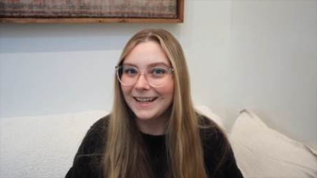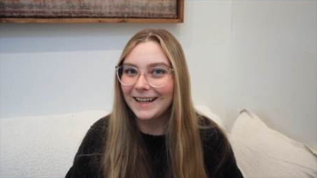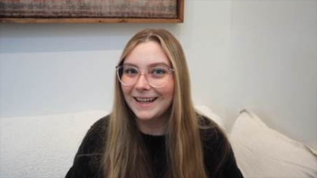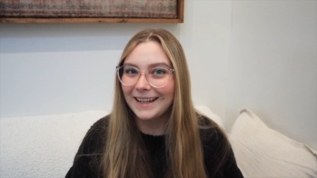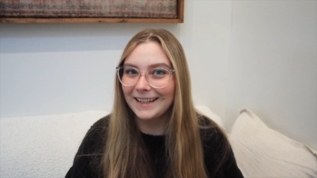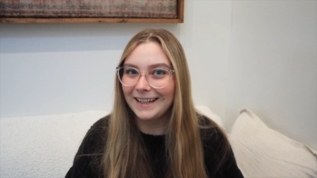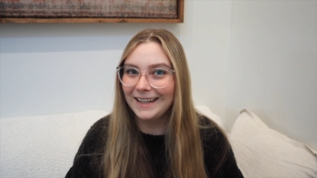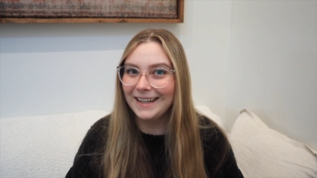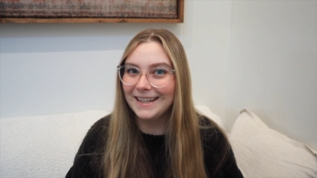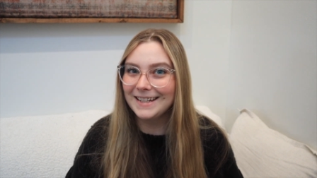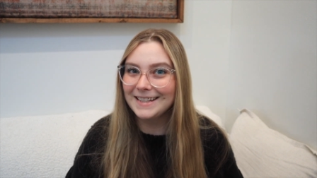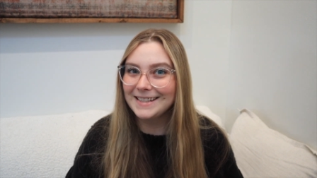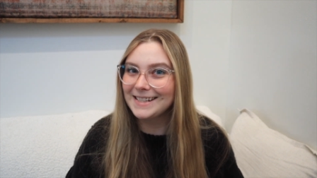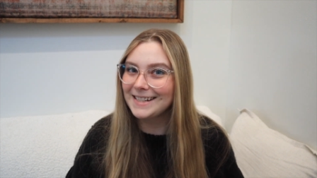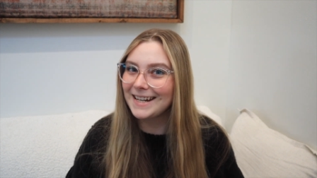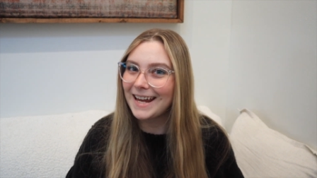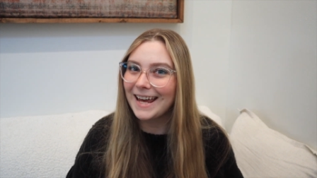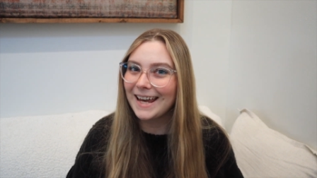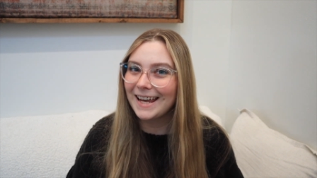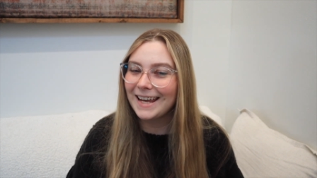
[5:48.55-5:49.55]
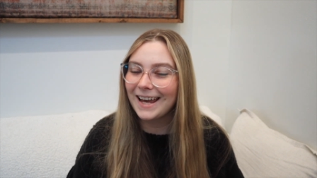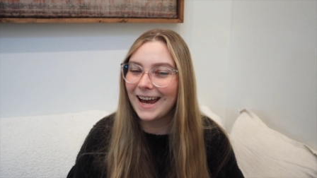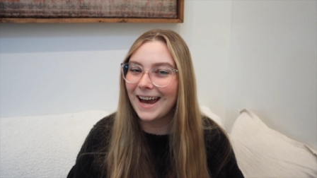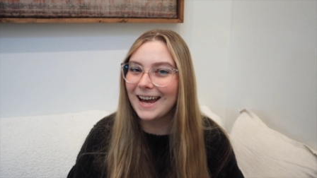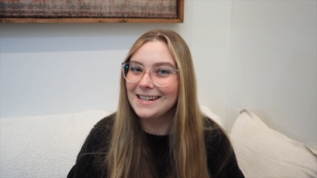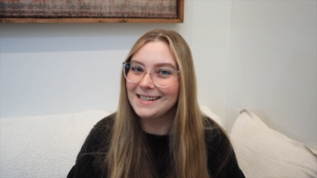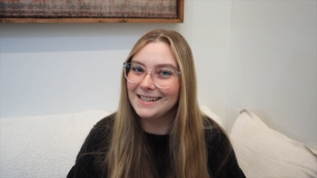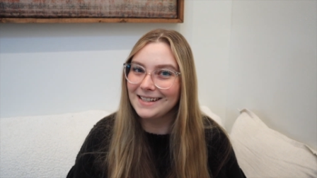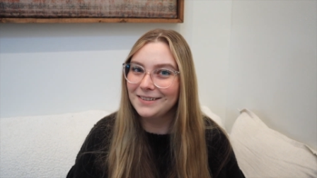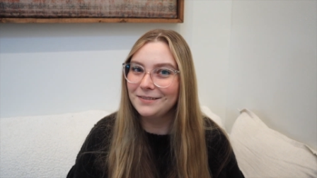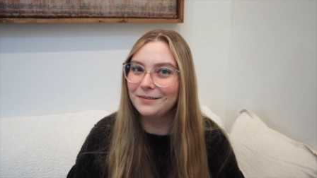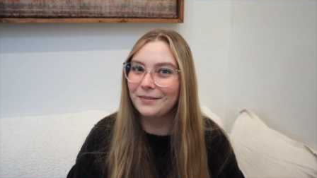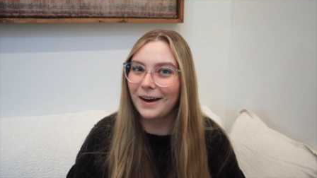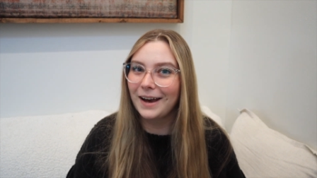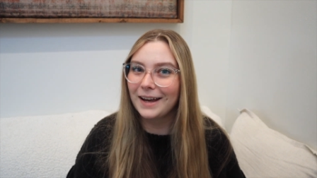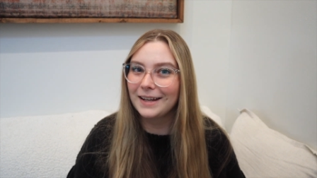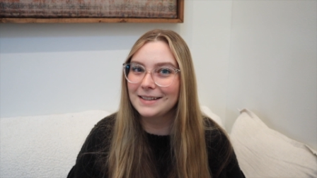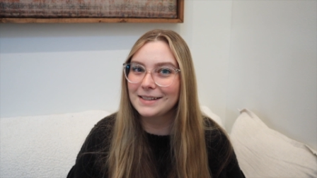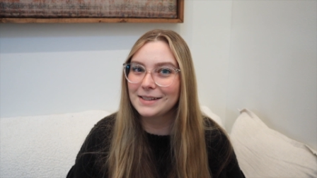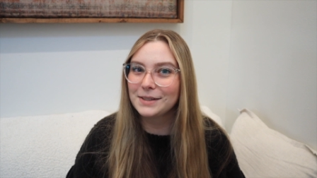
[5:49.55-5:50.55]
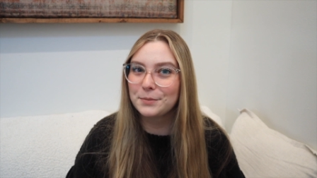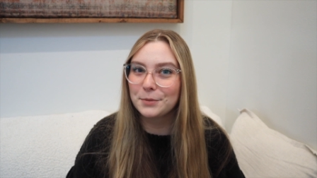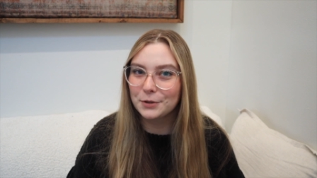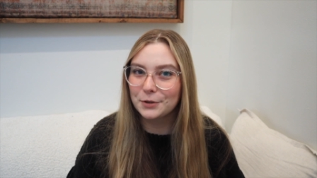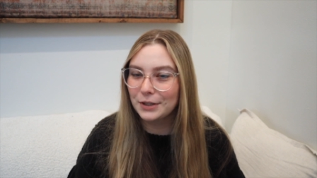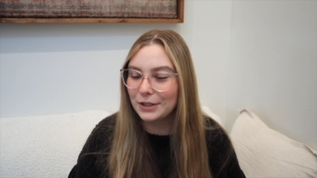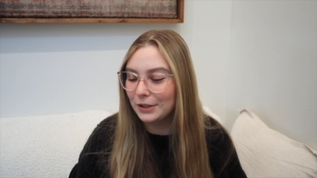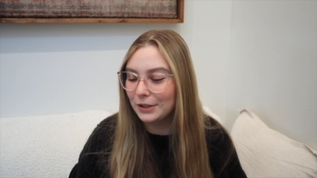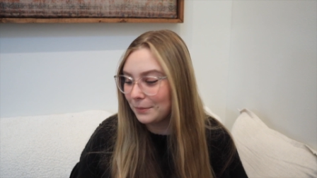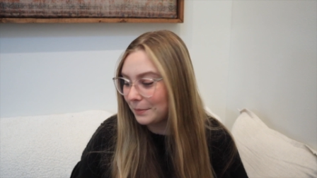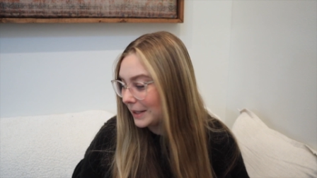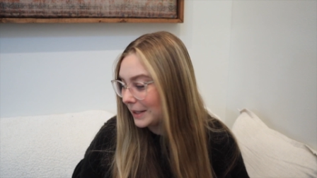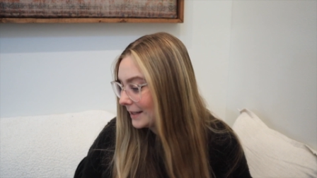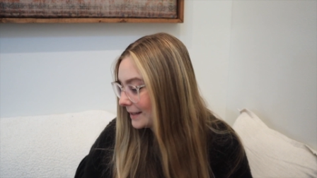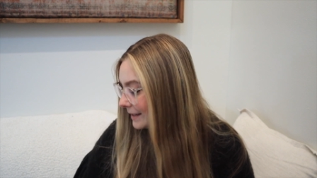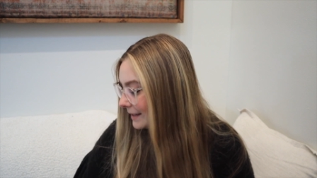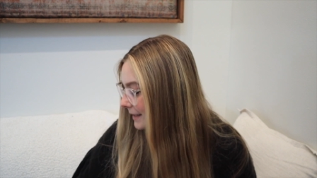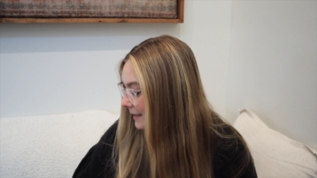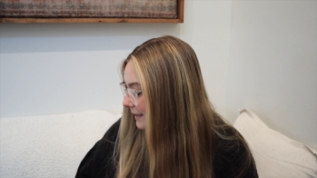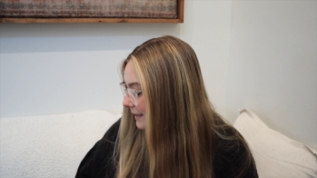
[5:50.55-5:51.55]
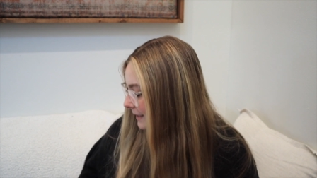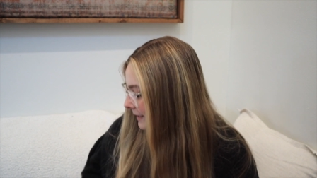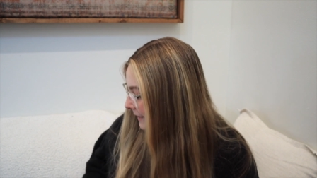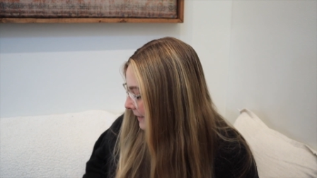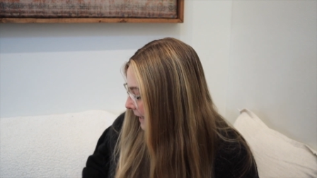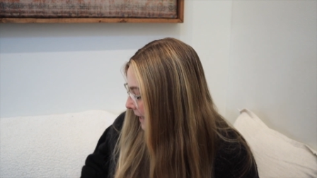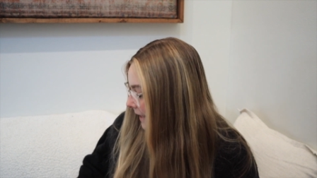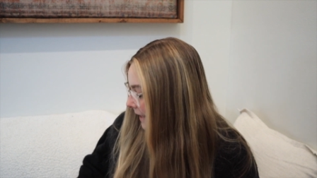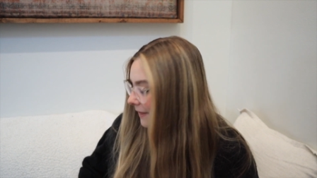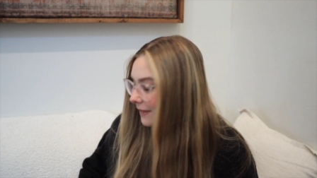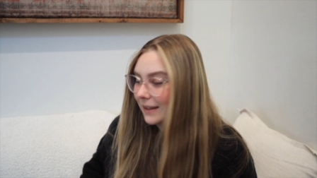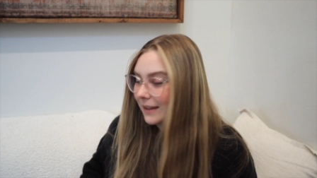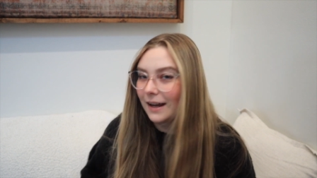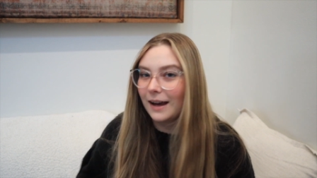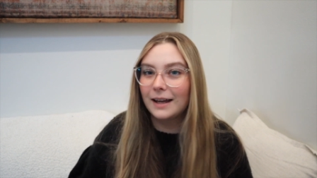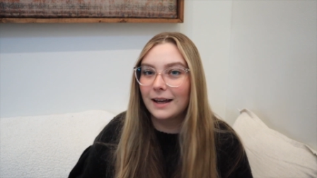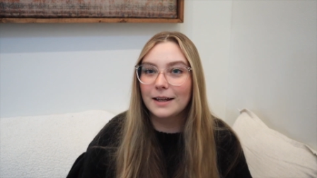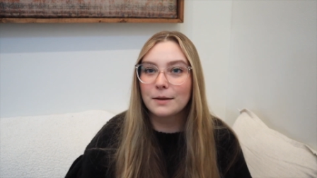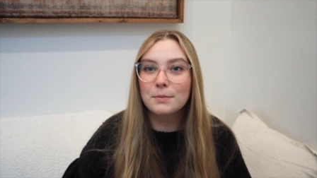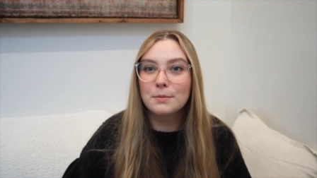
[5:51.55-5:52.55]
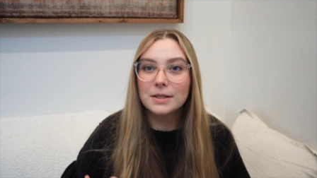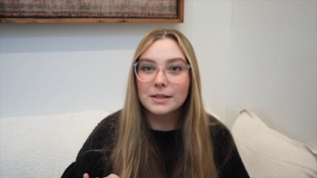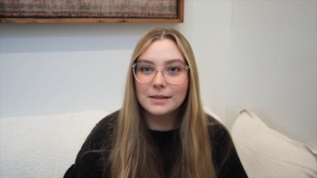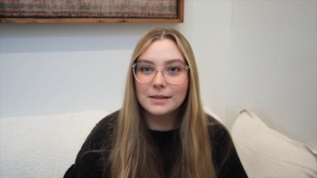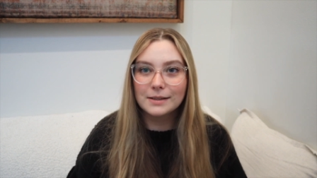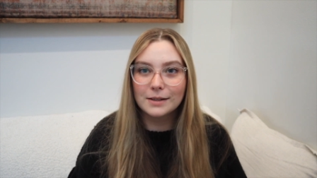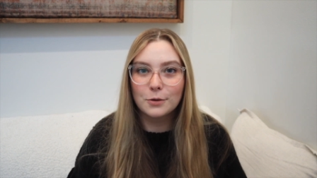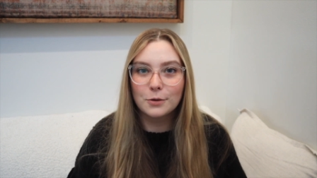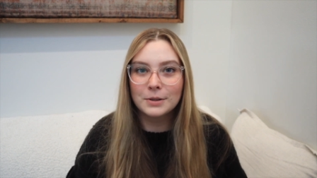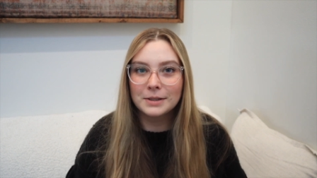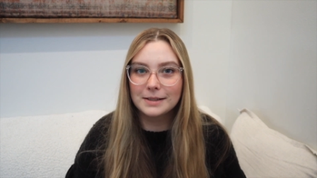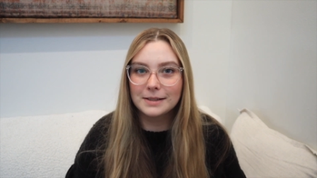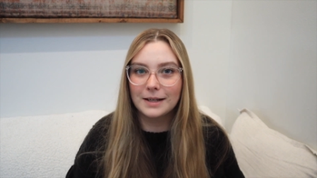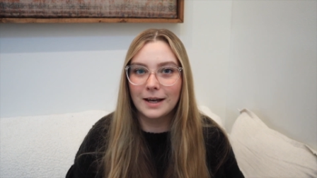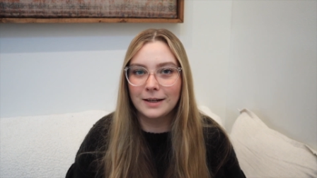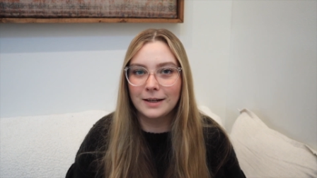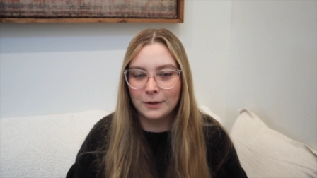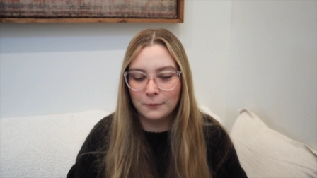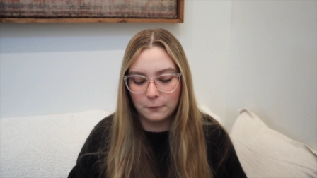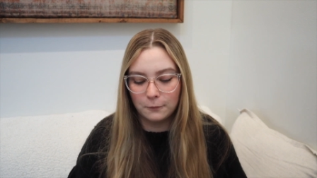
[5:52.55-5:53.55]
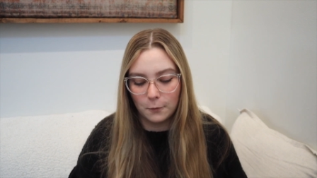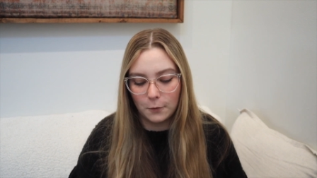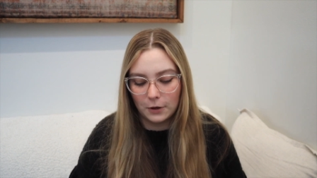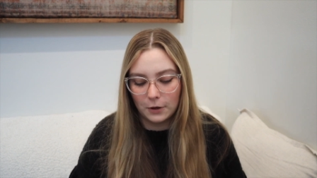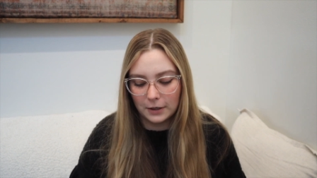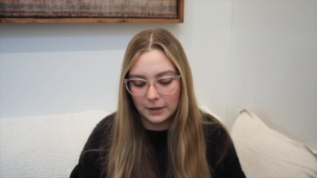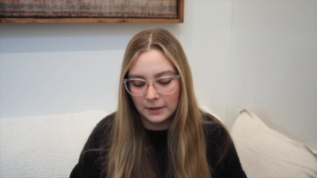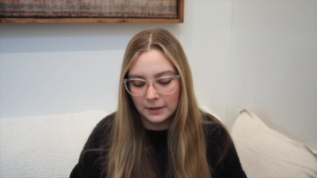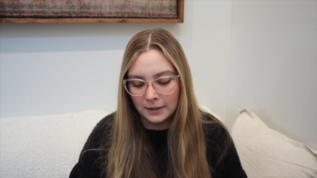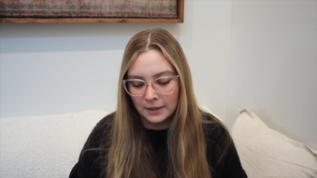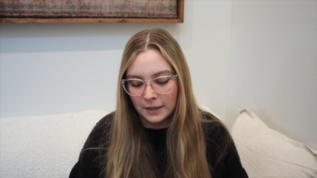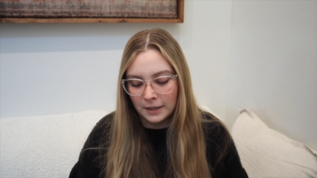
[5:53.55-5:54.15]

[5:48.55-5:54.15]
again, today I did find some really good pieces that I am so excited for.